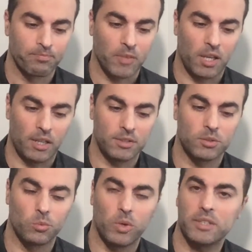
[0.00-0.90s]
And
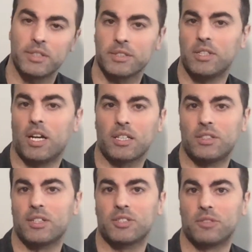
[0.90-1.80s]
where does the
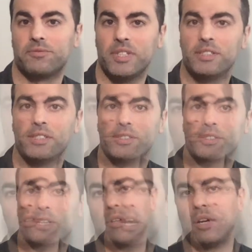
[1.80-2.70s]
architecture fit in
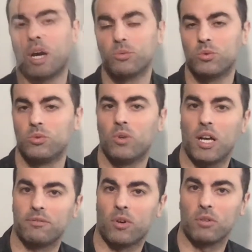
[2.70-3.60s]
there? How do you
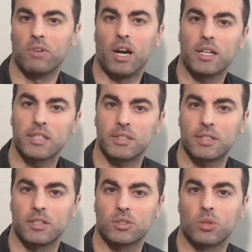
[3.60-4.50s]
evolve
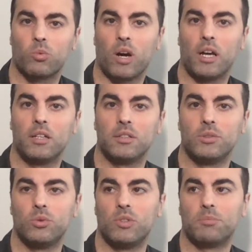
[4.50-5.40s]
architecture while
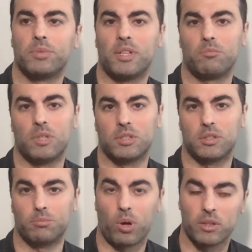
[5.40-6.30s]
you implement the
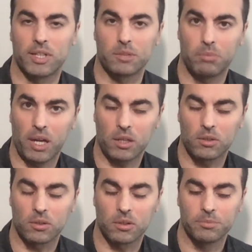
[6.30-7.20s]
product
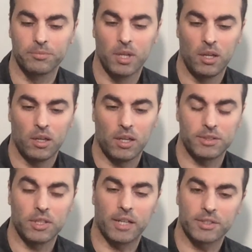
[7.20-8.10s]
backlog? And the
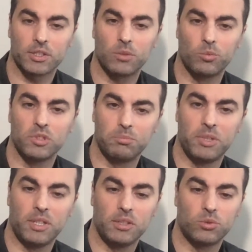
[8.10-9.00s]
answer would
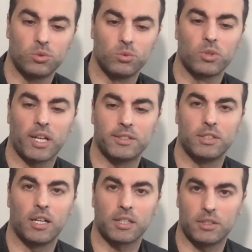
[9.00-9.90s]
be to look at the
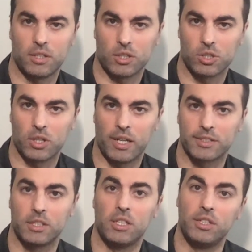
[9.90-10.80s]
architecture as
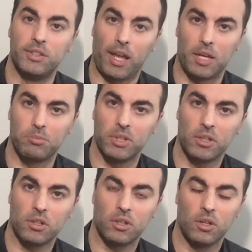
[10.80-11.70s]
an
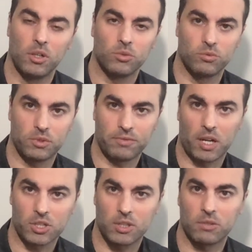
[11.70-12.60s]
enabler to the
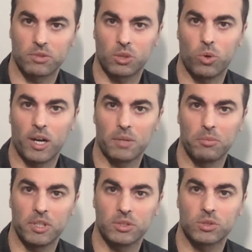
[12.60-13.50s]
functional
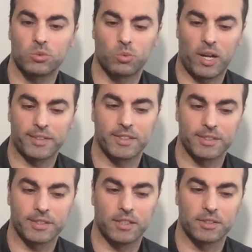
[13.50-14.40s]
requirements rather
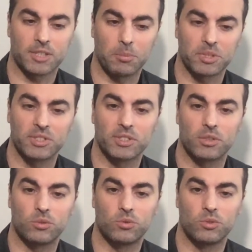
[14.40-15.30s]
than something
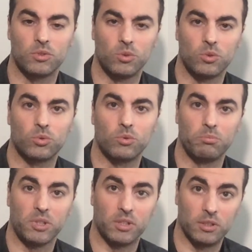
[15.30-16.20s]
that you need to
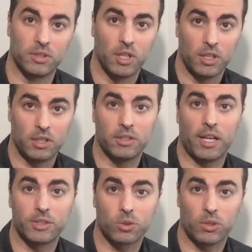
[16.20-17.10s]
build in
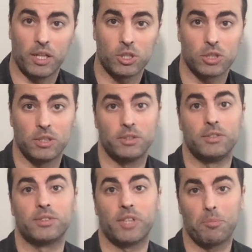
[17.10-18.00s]
isolation and in
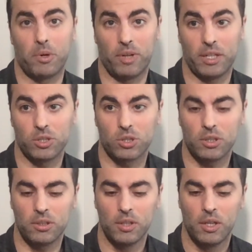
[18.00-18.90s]
separation.